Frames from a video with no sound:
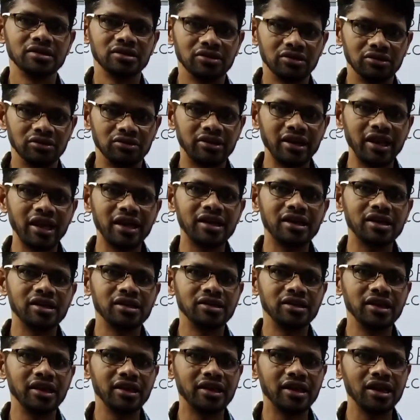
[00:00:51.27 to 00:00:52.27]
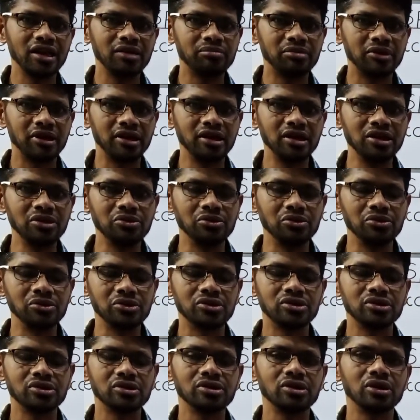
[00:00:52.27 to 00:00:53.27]
they can
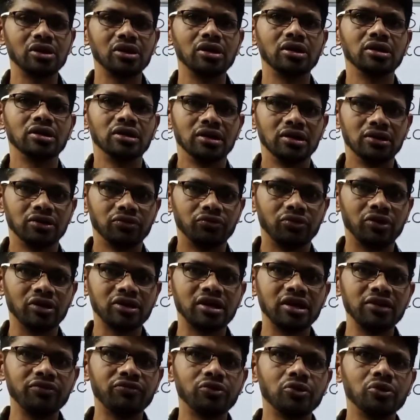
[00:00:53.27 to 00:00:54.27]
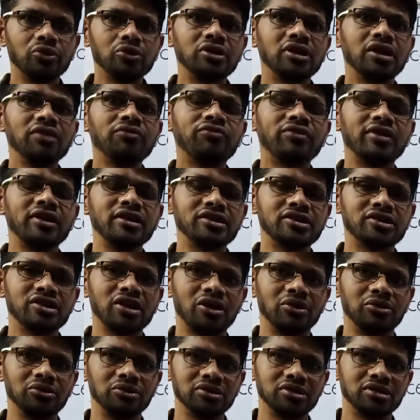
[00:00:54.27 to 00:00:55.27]
produce 44 different
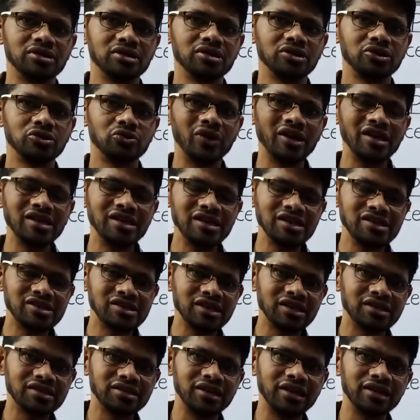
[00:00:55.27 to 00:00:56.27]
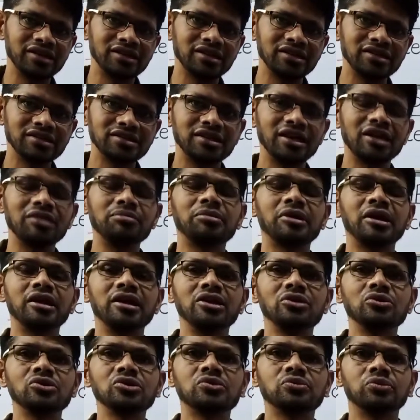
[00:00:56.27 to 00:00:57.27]
sounds. 26 letters can
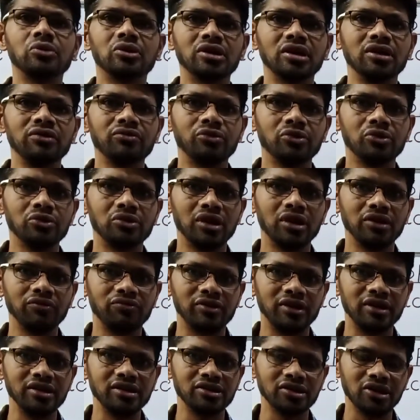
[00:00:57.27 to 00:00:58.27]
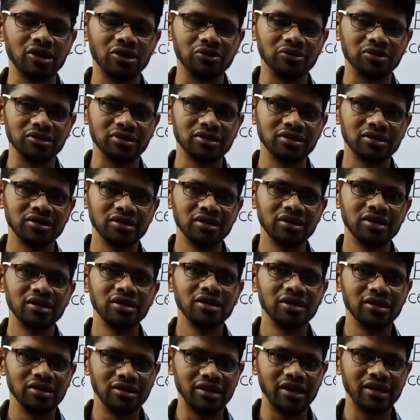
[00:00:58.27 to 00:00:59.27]
produce 44 different sounds.
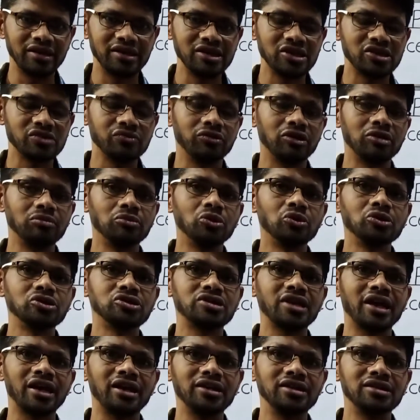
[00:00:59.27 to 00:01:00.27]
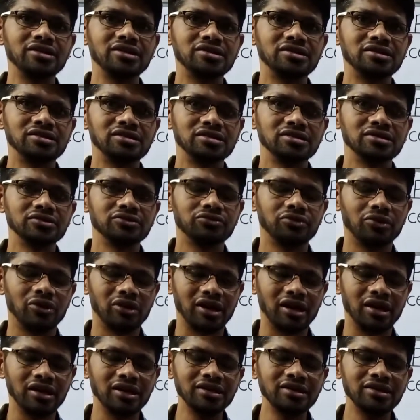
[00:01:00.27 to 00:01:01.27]
That is one more challenge
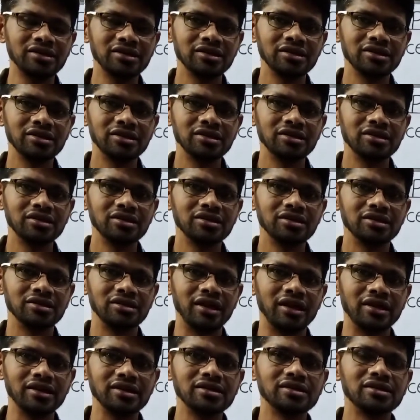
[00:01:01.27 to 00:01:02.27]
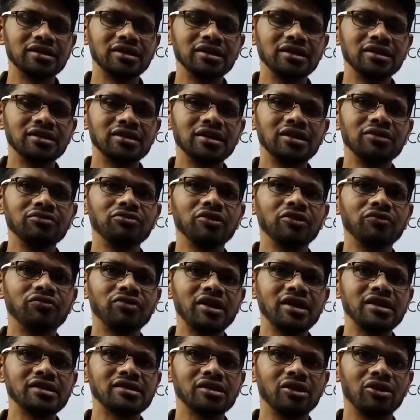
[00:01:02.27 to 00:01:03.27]
for us. That is the reason we
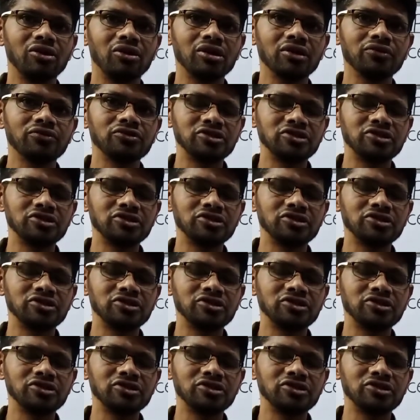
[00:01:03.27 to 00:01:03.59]
face a lot of